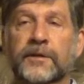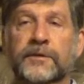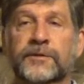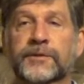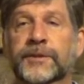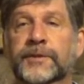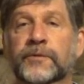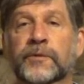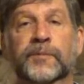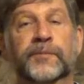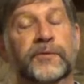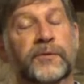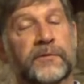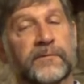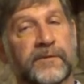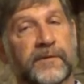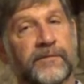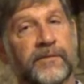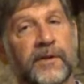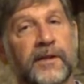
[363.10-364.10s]
Do you approve
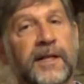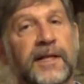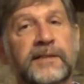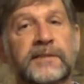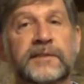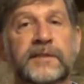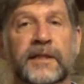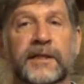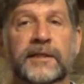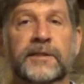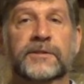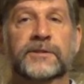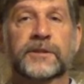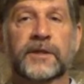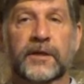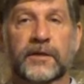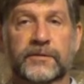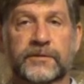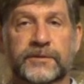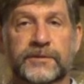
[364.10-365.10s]
of the lust that he
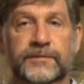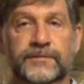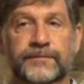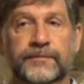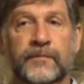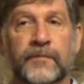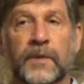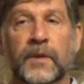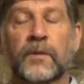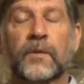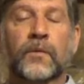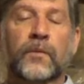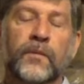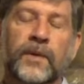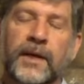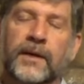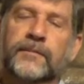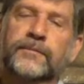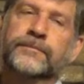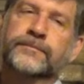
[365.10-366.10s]
shows?
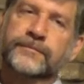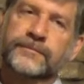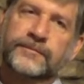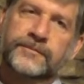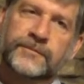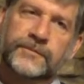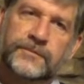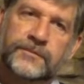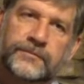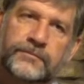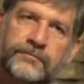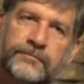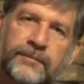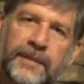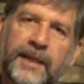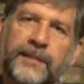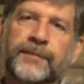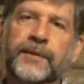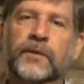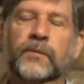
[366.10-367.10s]
Well,
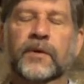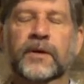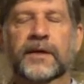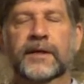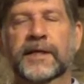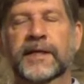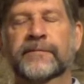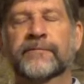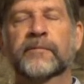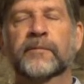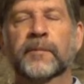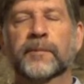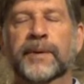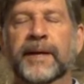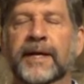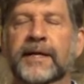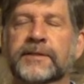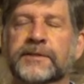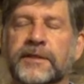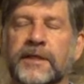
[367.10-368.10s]
maybe you want to give him a
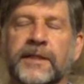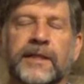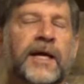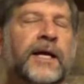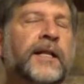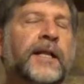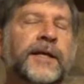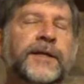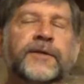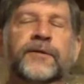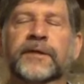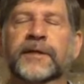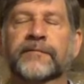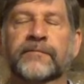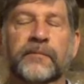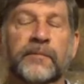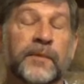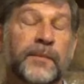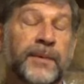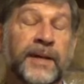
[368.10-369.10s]
pass on that like you give
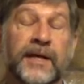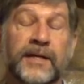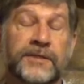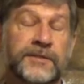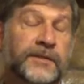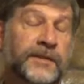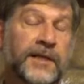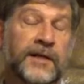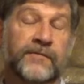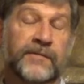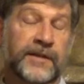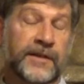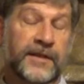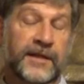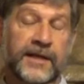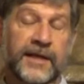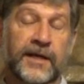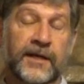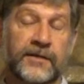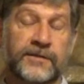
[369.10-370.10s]
him a pass on
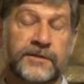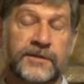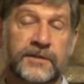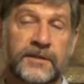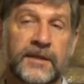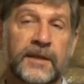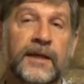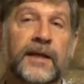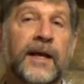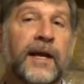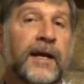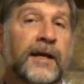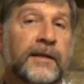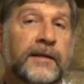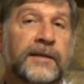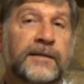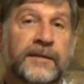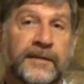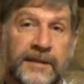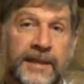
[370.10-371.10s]
everything else.
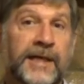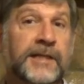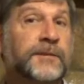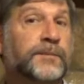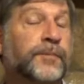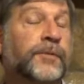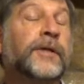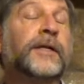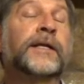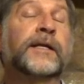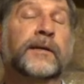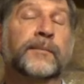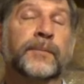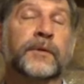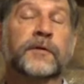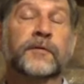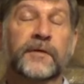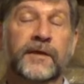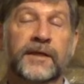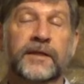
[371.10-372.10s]
And that's pretty
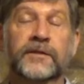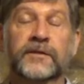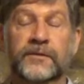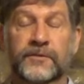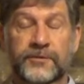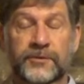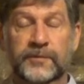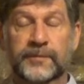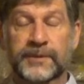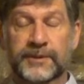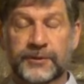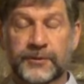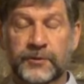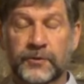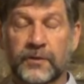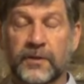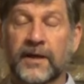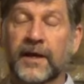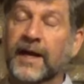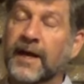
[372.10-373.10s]
hypocritical, to be
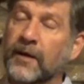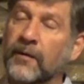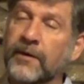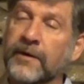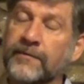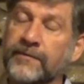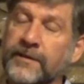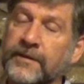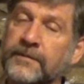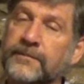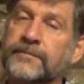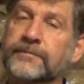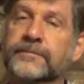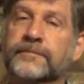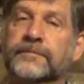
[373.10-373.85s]
sure. However,